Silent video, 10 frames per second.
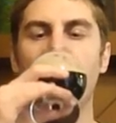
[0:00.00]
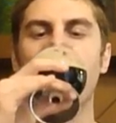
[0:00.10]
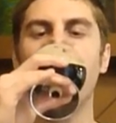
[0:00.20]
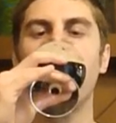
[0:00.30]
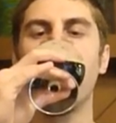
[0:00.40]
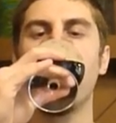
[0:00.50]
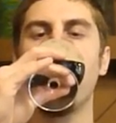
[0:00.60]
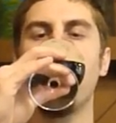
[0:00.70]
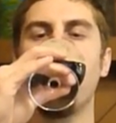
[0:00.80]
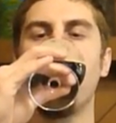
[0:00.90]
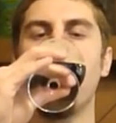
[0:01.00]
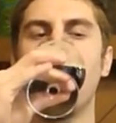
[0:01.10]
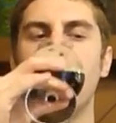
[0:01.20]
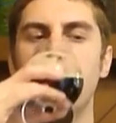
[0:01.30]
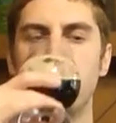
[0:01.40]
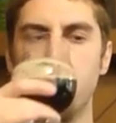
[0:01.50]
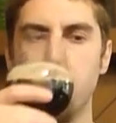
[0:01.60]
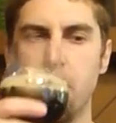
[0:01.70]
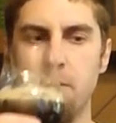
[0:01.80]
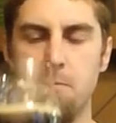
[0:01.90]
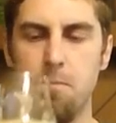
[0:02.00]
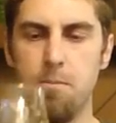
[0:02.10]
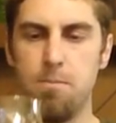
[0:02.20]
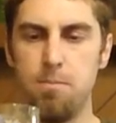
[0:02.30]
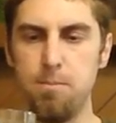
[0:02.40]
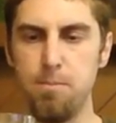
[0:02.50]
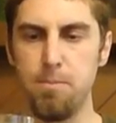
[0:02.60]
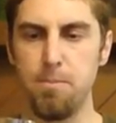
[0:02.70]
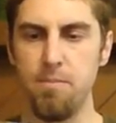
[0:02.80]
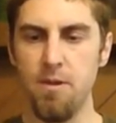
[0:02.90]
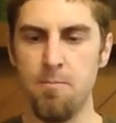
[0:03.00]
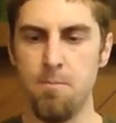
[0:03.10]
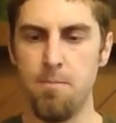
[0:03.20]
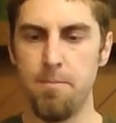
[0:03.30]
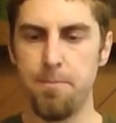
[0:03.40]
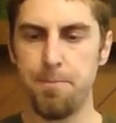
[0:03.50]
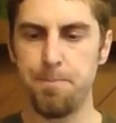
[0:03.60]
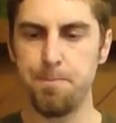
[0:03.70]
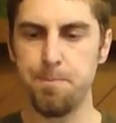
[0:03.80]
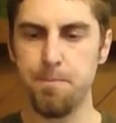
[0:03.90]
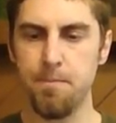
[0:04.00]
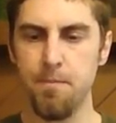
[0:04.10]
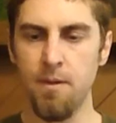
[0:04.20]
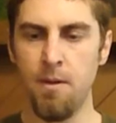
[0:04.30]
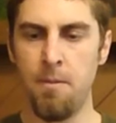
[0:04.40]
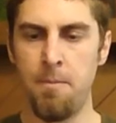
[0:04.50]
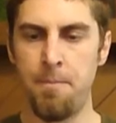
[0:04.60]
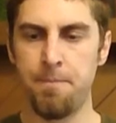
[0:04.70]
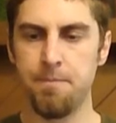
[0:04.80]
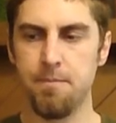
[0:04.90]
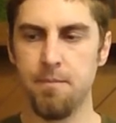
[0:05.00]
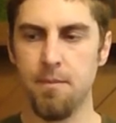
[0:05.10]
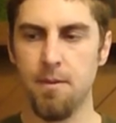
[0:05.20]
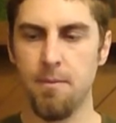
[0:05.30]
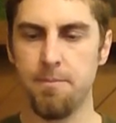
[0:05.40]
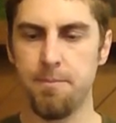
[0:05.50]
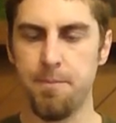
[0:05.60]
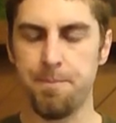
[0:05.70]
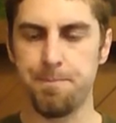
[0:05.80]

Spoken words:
Nothing is said.